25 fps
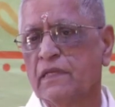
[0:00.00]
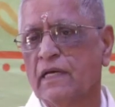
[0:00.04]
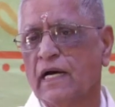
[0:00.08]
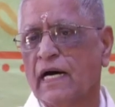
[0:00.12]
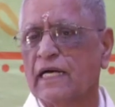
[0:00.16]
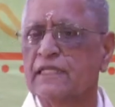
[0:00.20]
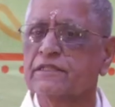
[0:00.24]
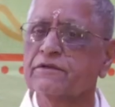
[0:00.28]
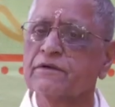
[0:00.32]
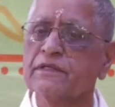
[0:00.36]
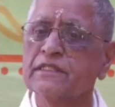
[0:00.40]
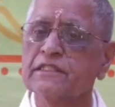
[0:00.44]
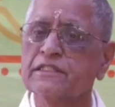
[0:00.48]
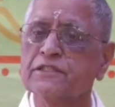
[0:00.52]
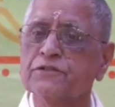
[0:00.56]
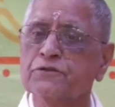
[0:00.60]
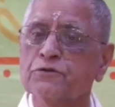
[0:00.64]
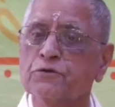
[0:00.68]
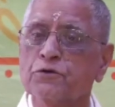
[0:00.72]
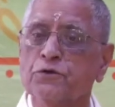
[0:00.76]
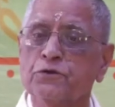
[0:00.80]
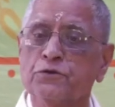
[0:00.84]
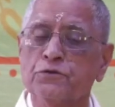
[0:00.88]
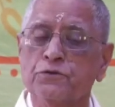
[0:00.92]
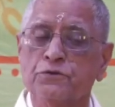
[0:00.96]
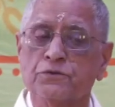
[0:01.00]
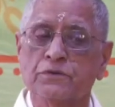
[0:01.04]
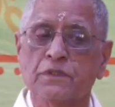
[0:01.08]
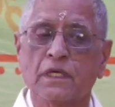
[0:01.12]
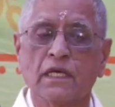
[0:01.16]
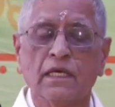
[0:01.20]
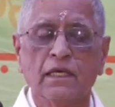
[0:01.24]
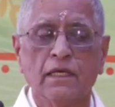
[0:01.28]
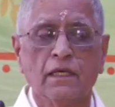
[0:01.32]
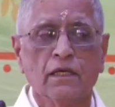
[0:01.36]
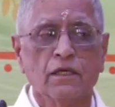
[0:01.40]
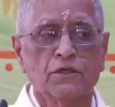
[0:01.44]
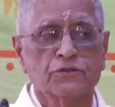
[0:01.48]
Otherwise it's no use.
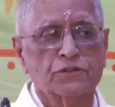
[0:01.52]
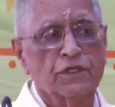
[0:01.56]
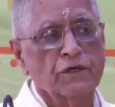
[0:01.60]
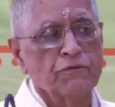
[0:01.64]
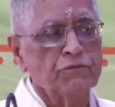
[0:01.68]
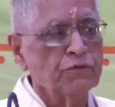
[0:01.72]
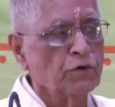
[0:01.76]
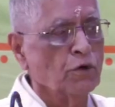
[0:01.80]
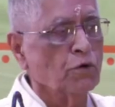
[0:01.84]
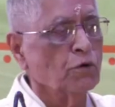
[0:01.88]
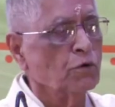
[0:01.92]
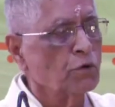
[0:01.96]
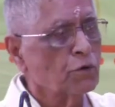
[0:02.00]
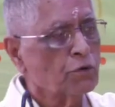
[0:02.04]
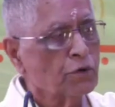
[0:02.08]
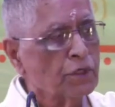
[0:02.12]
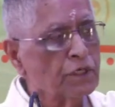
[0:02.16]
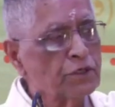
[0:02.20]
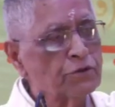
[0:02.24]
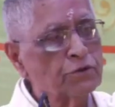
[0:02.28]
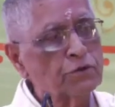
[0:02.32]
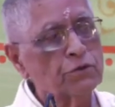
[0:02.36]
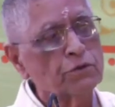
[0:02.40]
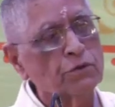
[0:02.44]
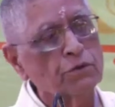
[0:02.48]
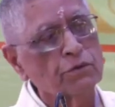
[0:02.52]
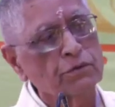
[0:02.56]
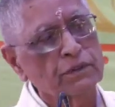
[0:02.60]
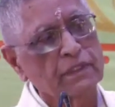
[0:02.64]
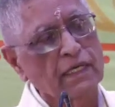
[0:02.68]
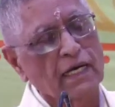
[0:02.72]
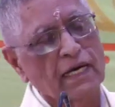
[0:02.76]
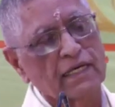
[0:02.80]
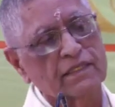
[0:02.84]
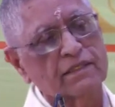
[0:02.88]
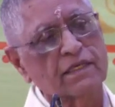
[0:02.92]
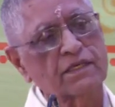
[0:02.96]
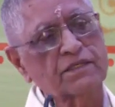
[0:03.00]
So if you look into
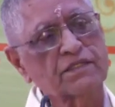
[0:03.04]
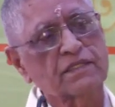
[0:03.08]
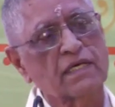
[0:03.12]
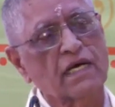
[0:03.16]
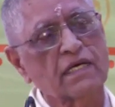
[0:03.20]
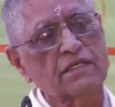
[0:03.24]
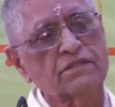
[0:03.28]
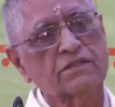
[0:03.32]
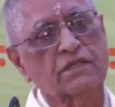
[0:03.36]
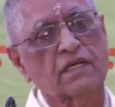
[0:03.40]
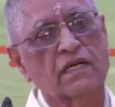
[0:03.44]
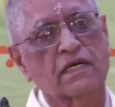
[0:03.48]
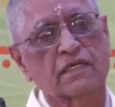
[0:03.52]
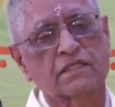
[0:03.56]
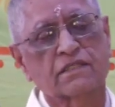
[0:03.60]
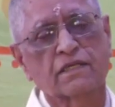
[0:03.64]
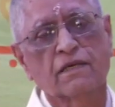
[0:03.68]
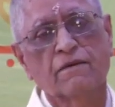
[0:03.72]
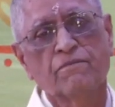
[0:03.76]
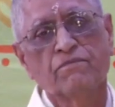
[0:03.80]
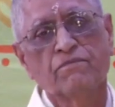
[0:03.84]
the other Shastras,